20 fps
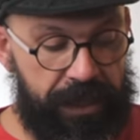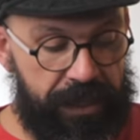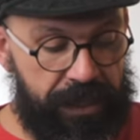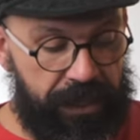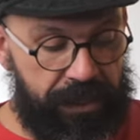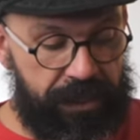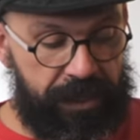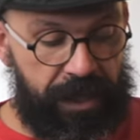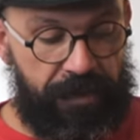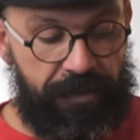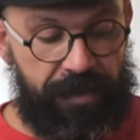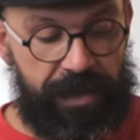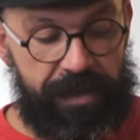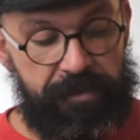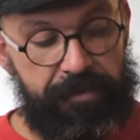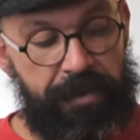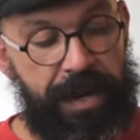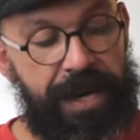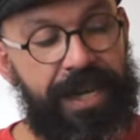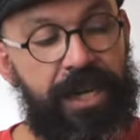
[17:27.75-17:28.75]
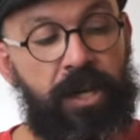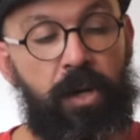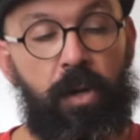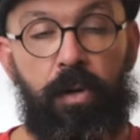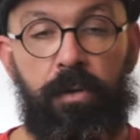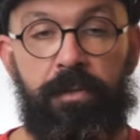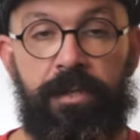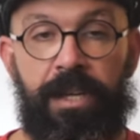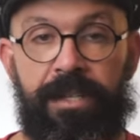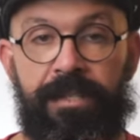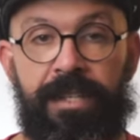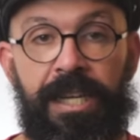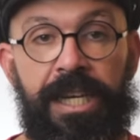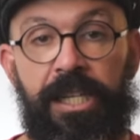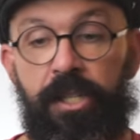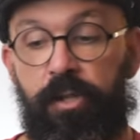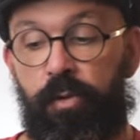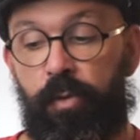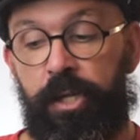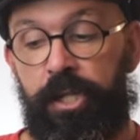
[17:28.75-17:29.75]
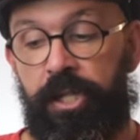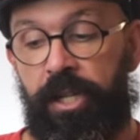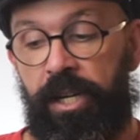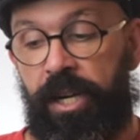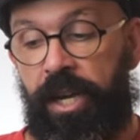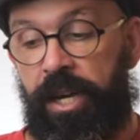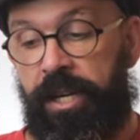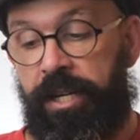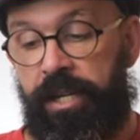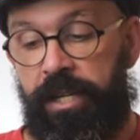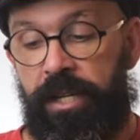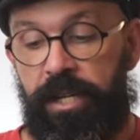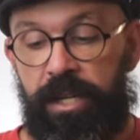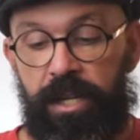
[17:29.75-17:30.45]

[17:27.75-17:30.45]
It doesn't have as many holes as the Intuition liner,